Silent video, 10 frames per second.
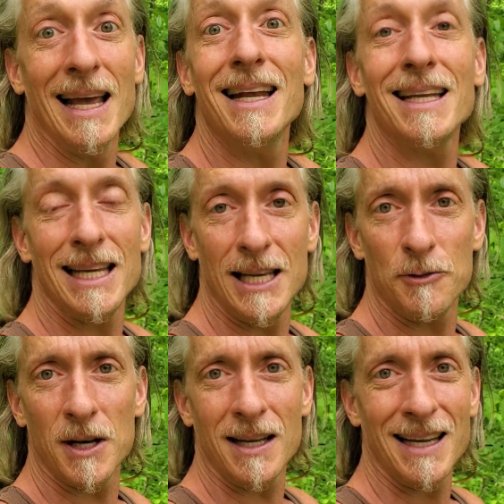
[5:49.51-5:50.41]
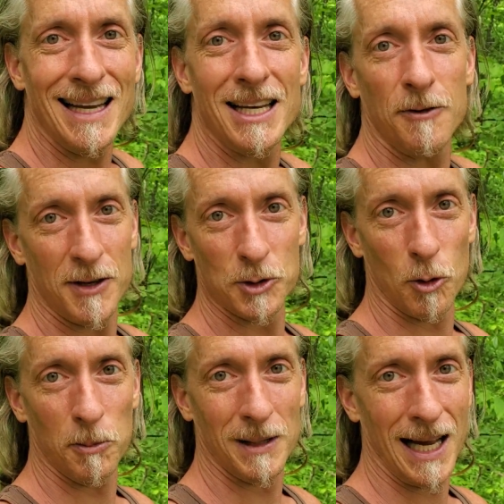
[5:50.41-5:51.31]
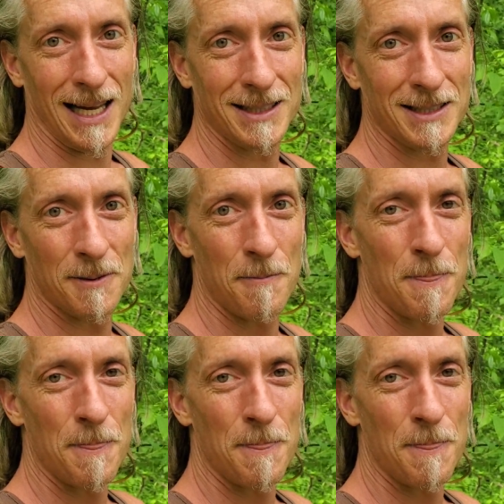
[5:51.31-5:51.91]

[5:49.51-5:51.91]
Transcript: and even individual plants.